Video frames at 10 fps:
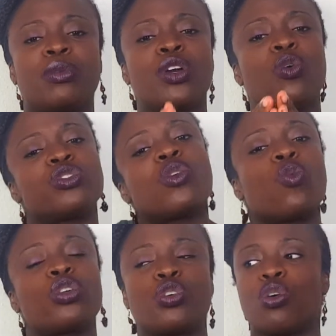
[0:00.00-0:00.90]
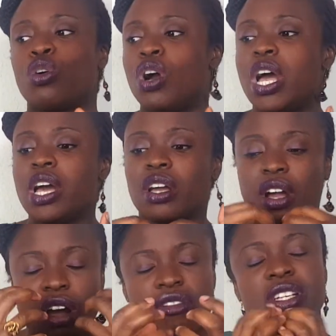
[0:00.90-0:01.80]
But you also want your
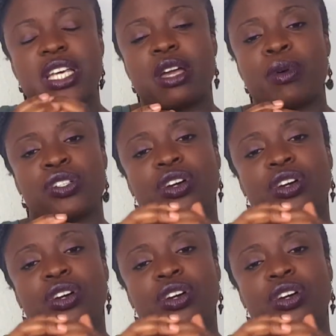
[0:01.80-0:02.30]
current database,